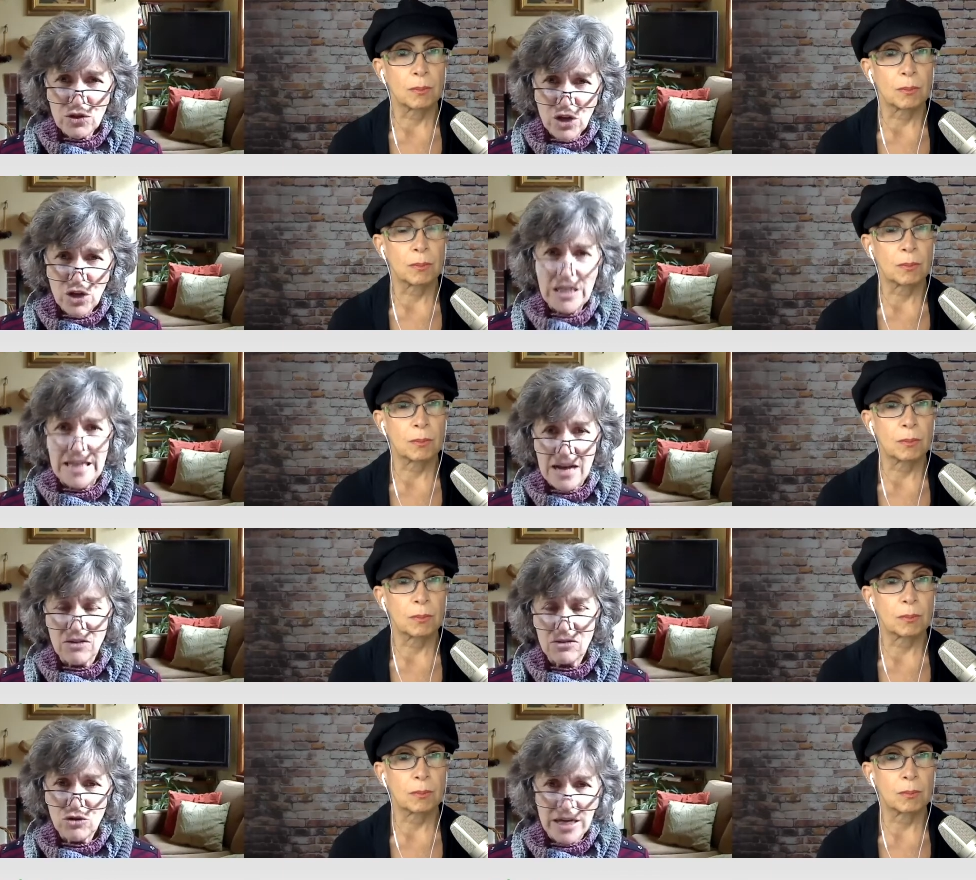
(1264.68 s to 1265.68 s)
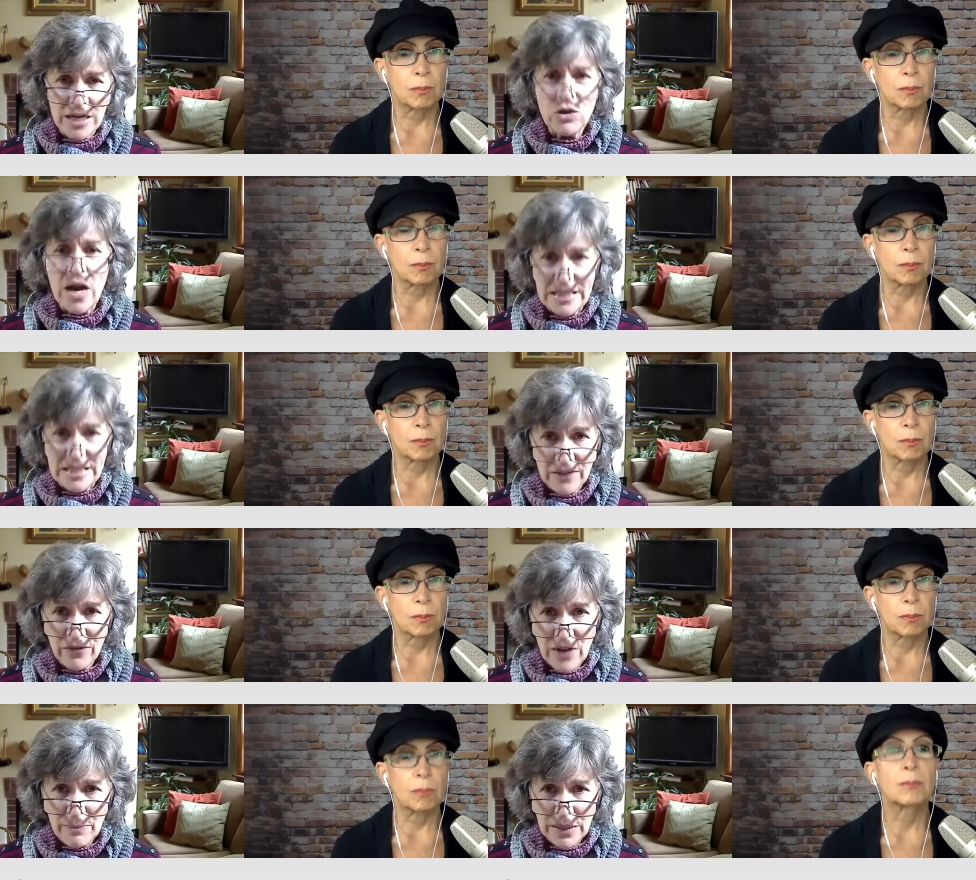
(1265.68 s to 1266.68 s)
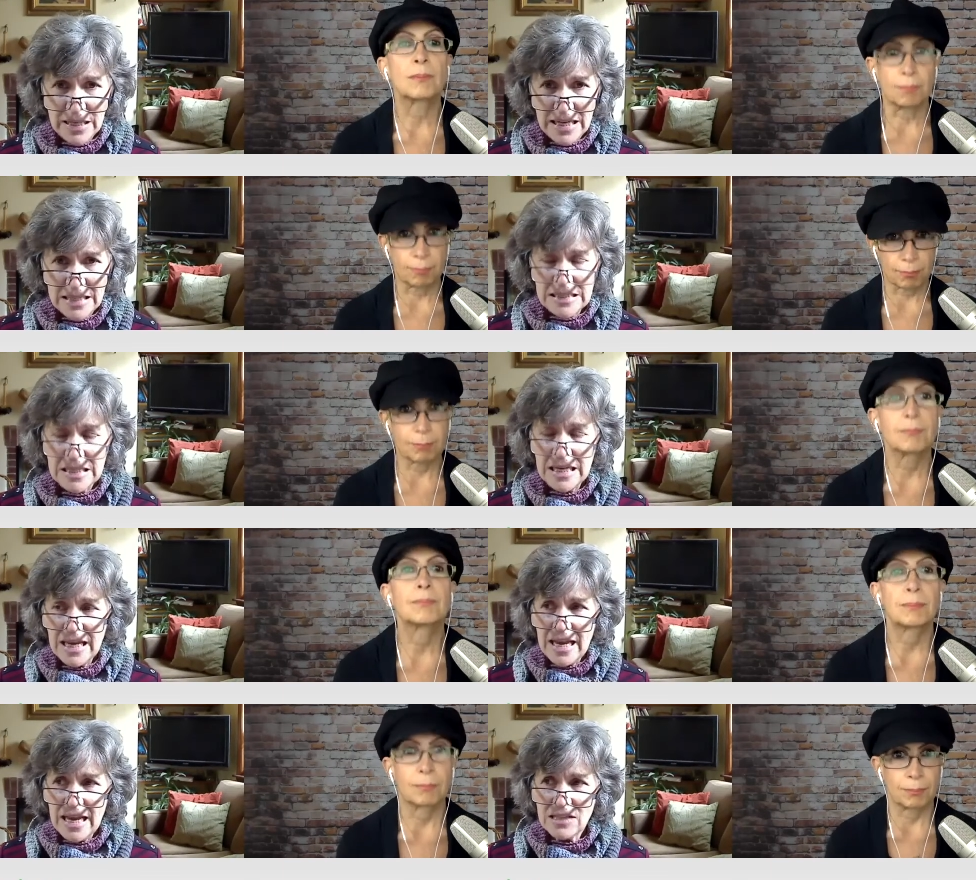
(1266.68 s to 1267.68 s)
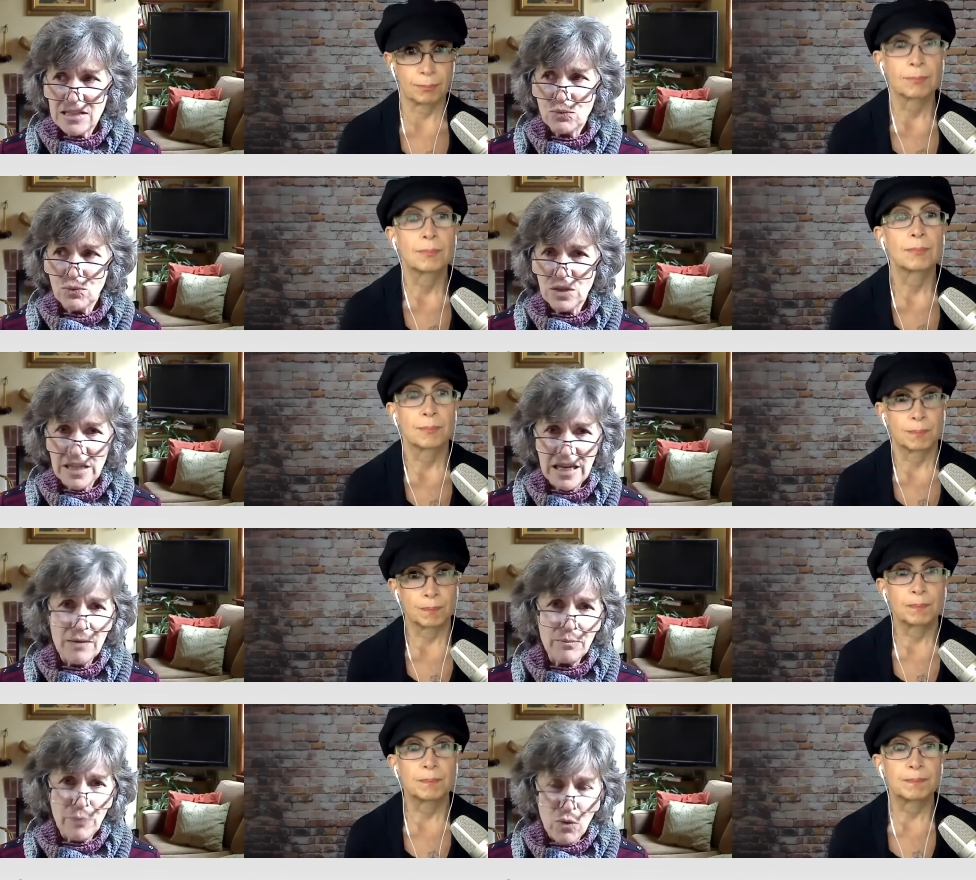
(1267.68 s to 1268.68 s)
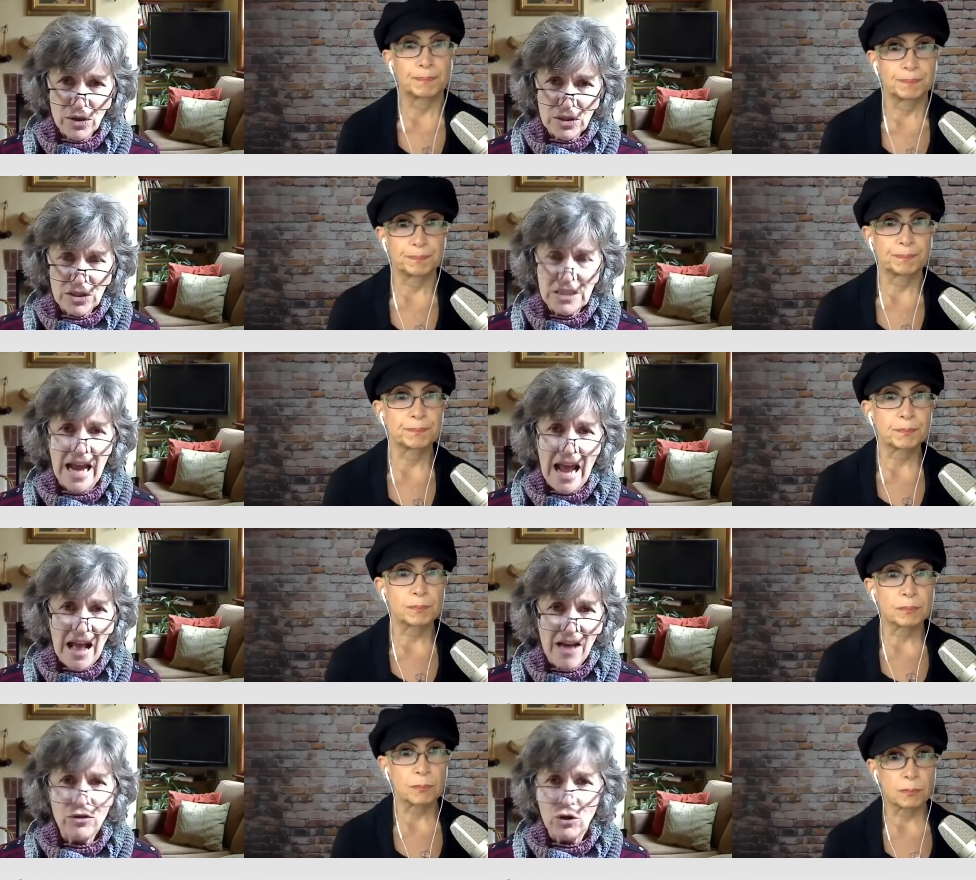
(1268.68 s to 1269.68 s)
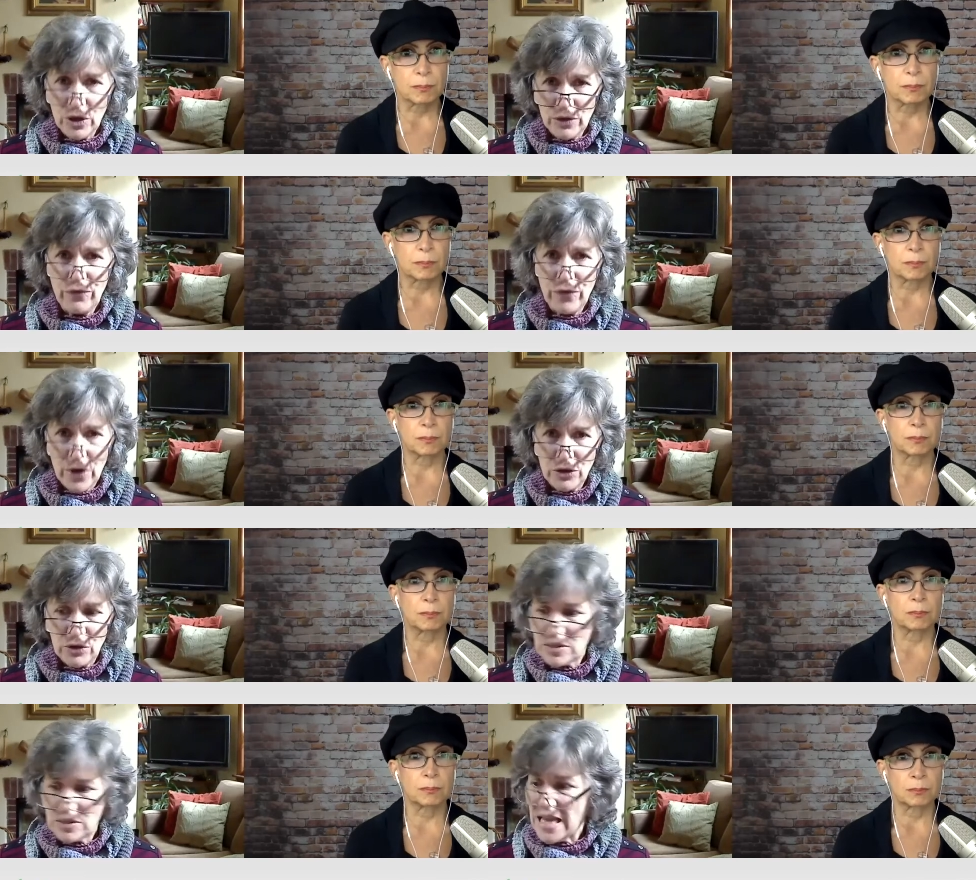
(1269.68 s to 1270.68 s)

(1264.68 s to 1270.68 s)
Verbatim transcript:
Speaker 1: starting out trying to identify plants, it's really important to have good photos.